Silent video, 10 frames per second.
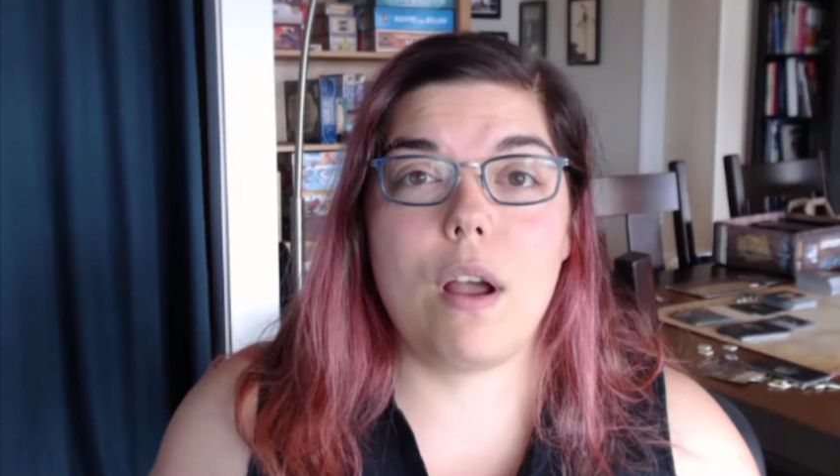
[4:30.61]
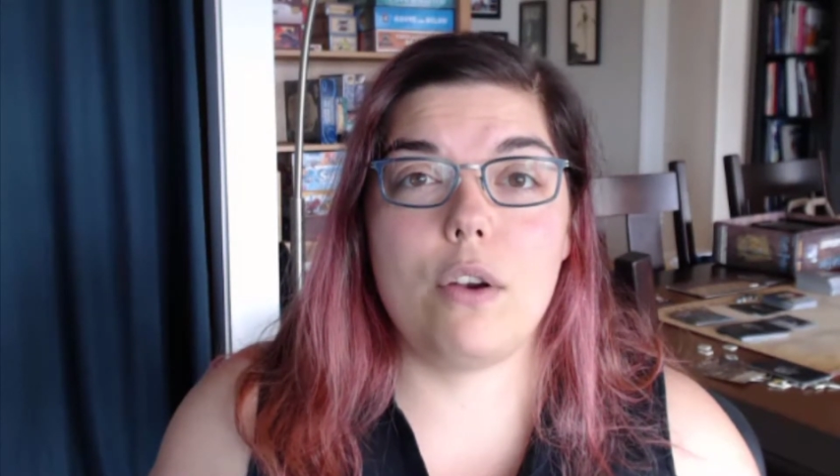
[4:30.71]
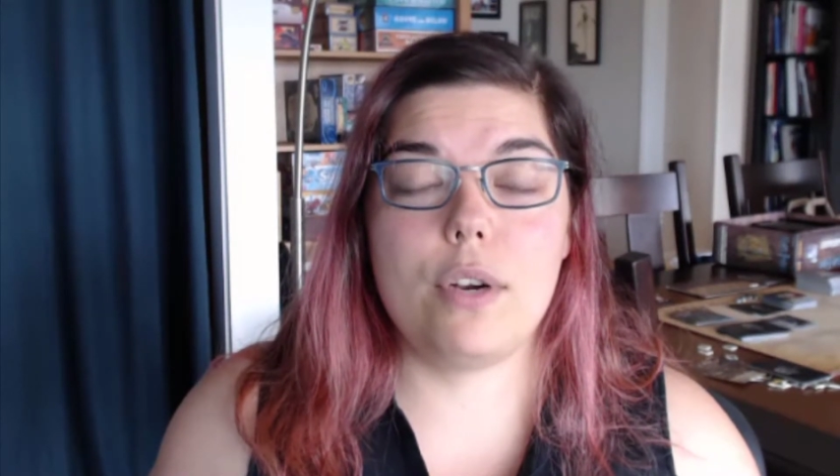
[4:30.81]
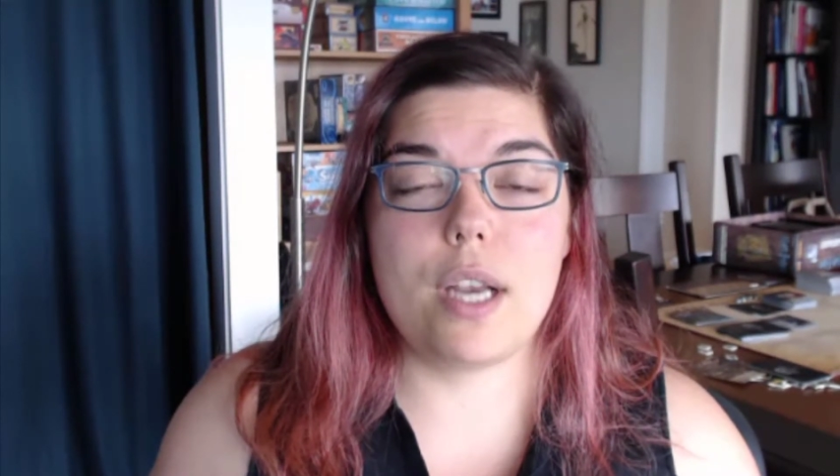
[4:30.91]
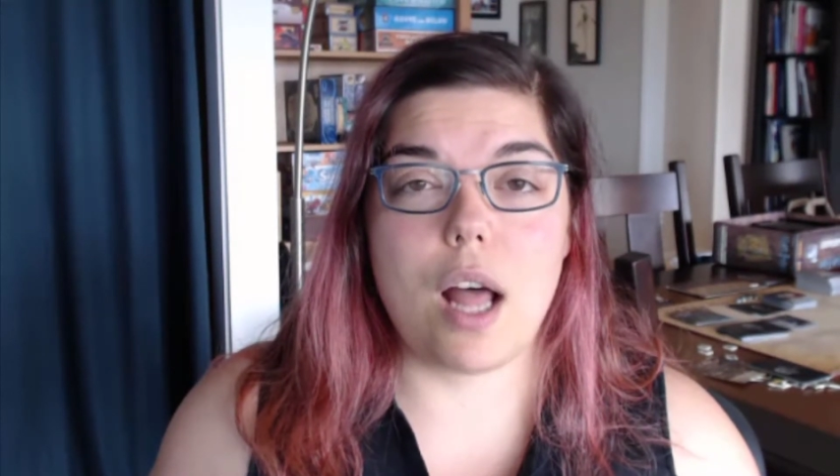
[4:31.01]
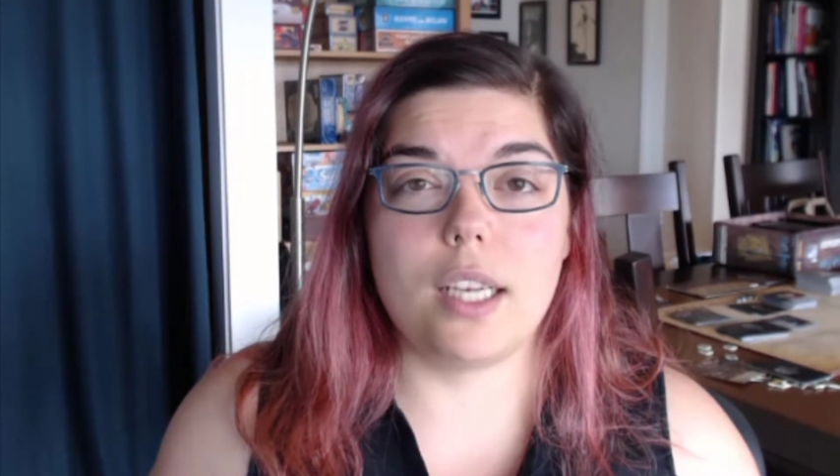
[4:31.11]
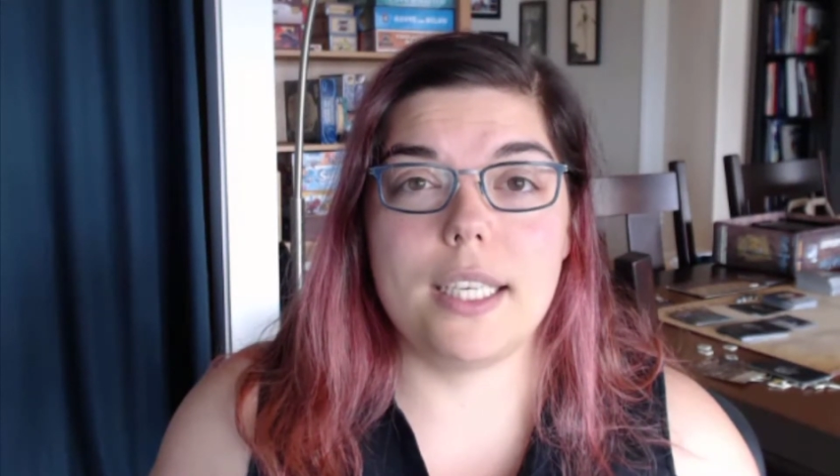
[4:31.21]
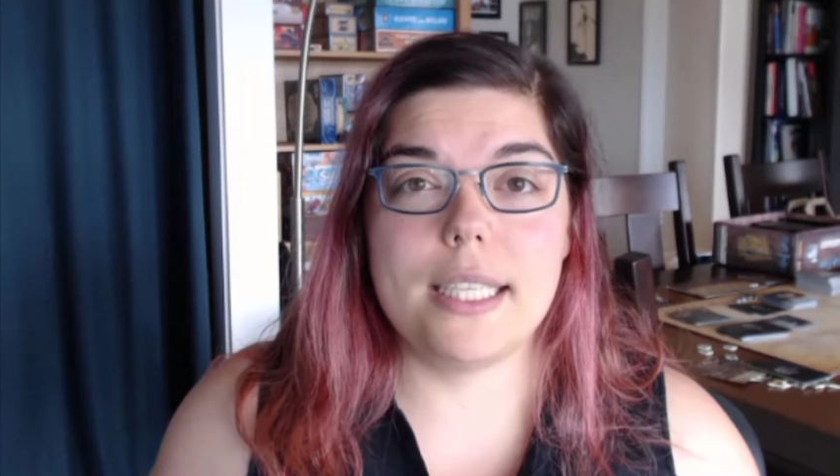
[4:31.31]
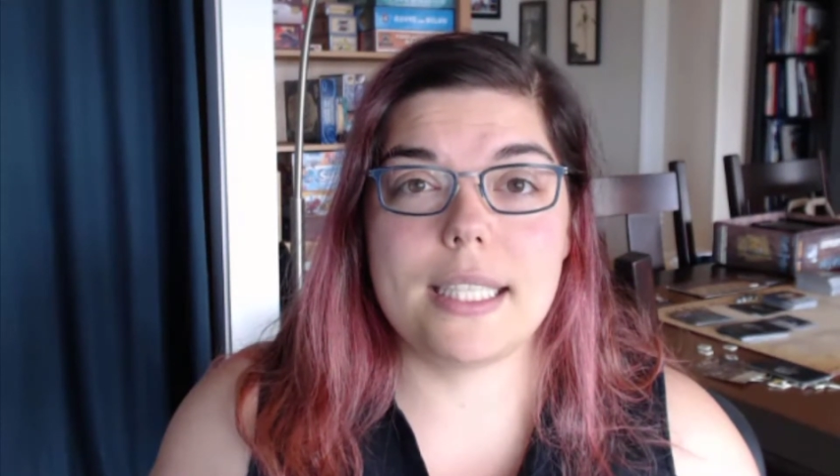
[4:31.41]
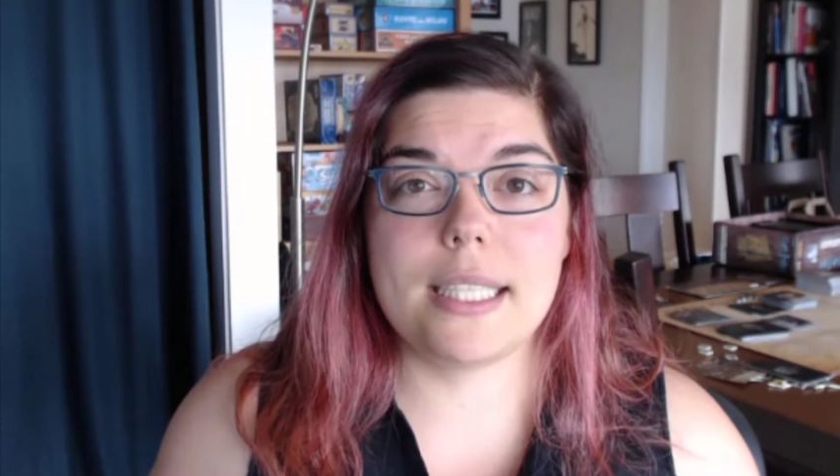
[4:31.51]
hundred
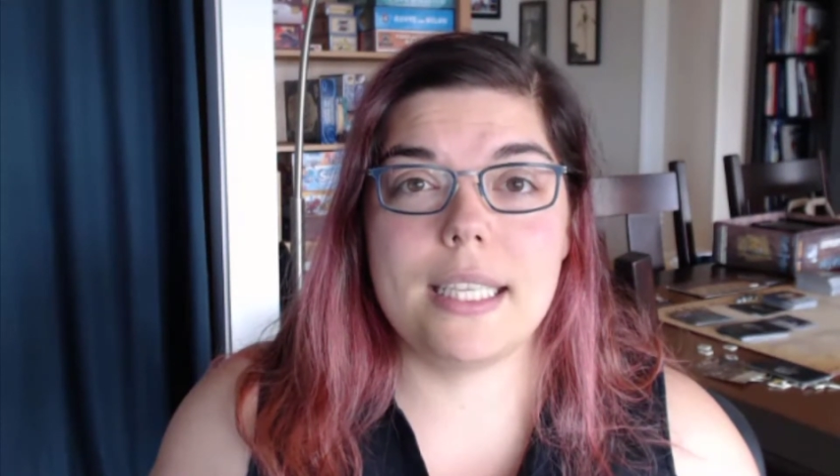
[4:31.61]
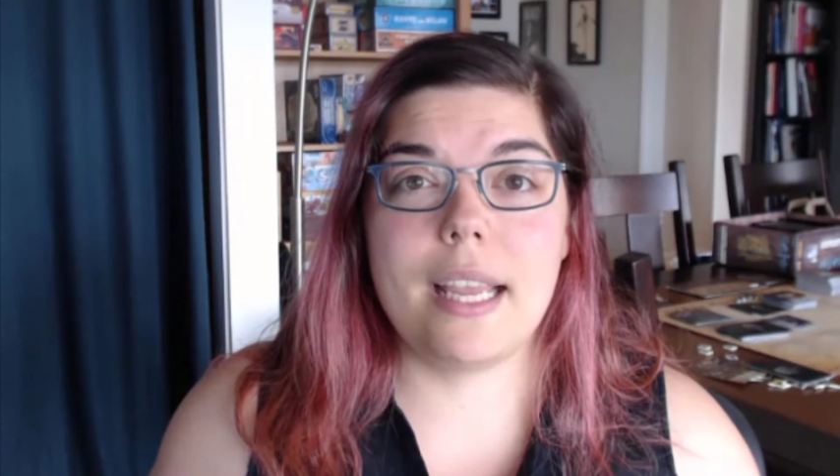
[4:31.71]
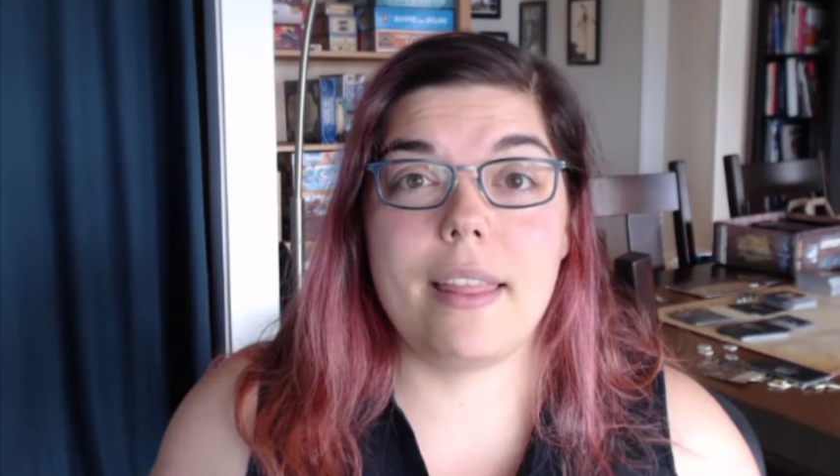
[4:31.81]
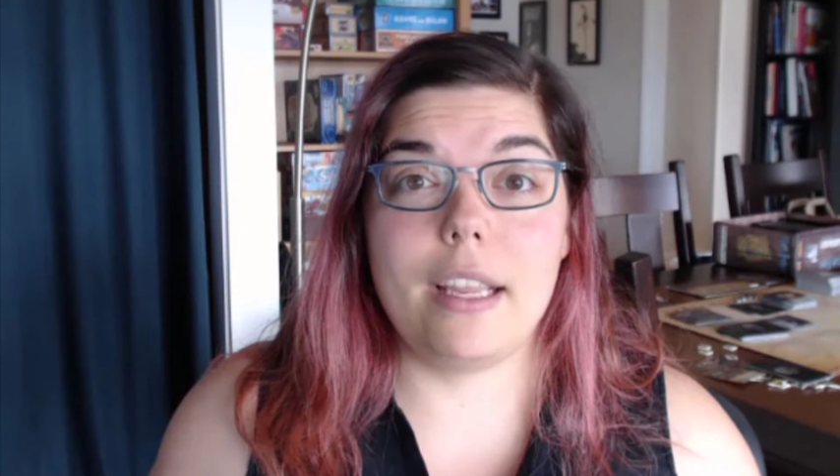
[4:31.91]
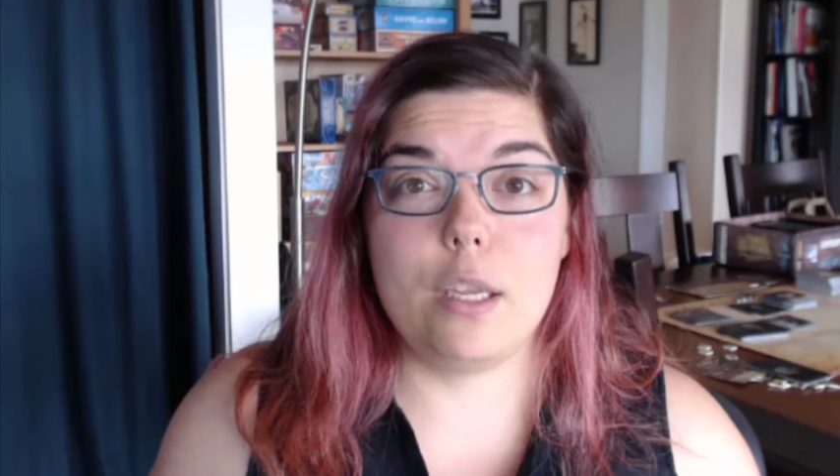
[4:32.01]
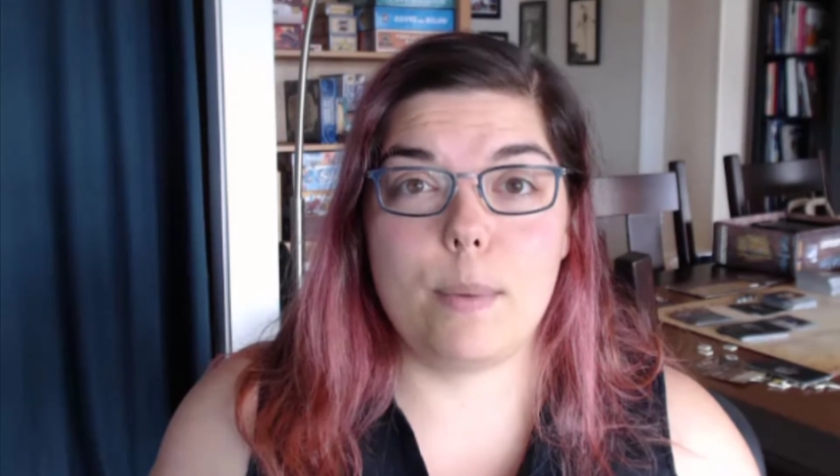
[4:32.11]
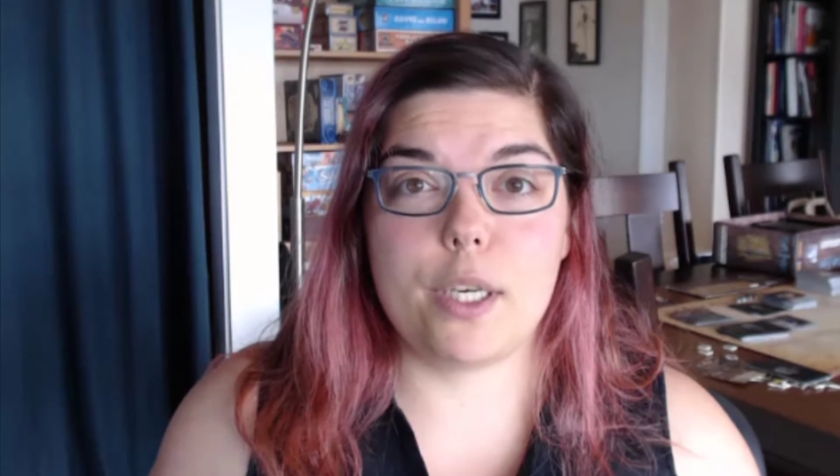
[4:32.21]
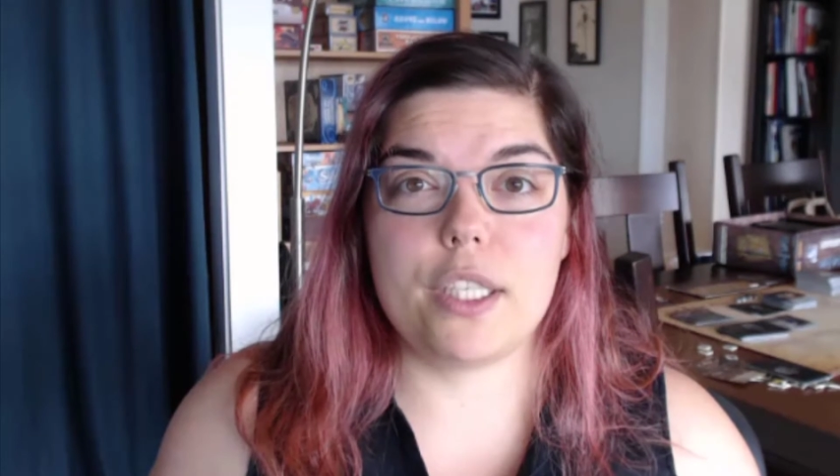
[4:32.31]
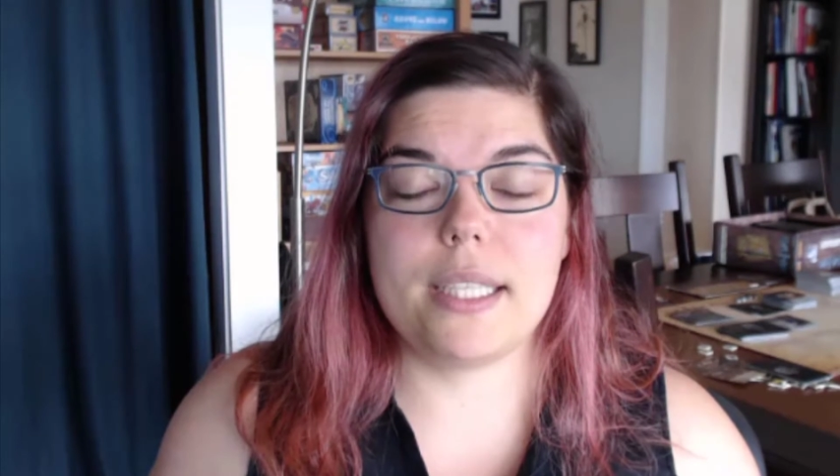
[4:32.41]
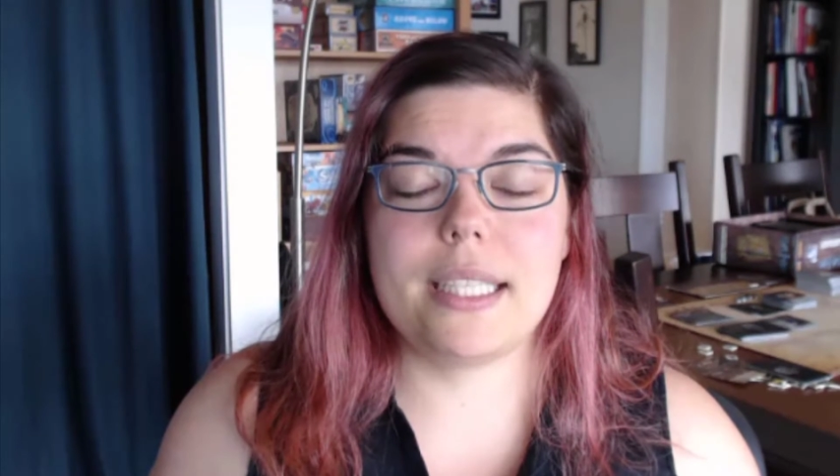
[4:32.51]
dollars that you
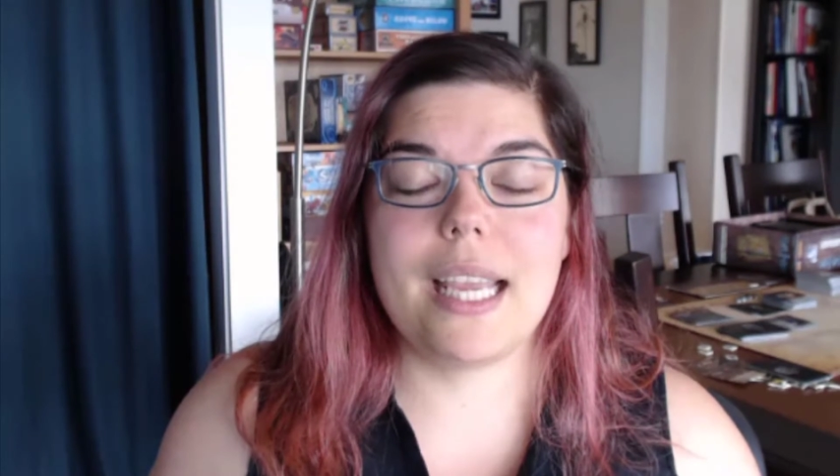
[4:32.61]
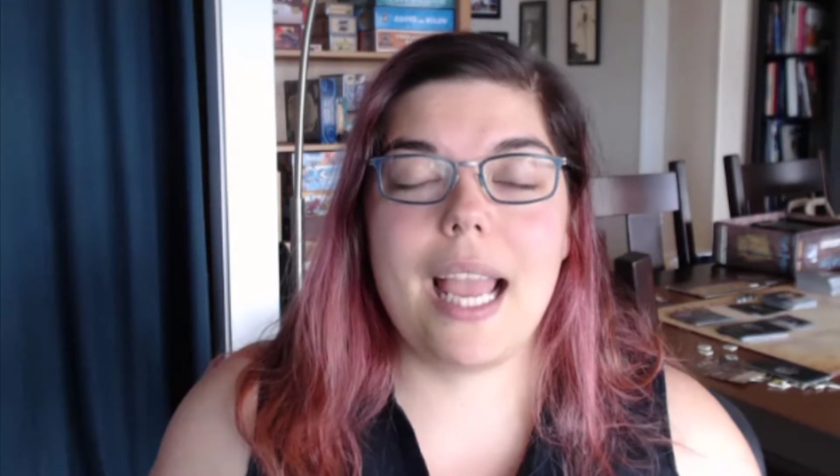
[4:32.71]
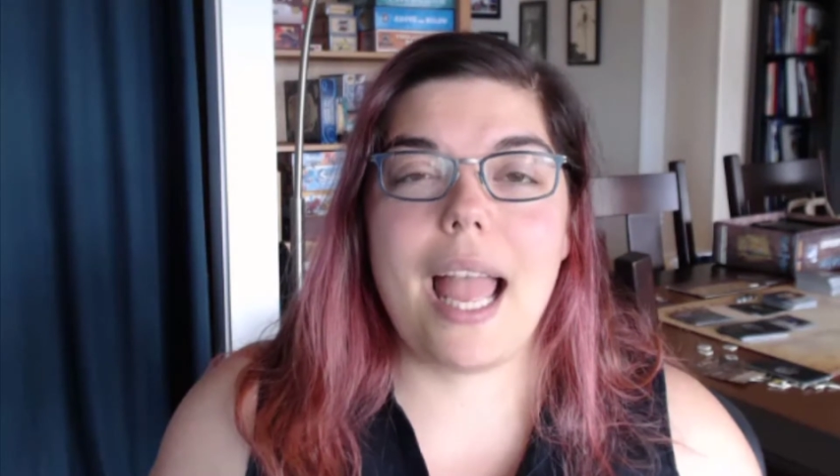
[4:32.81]
purchased,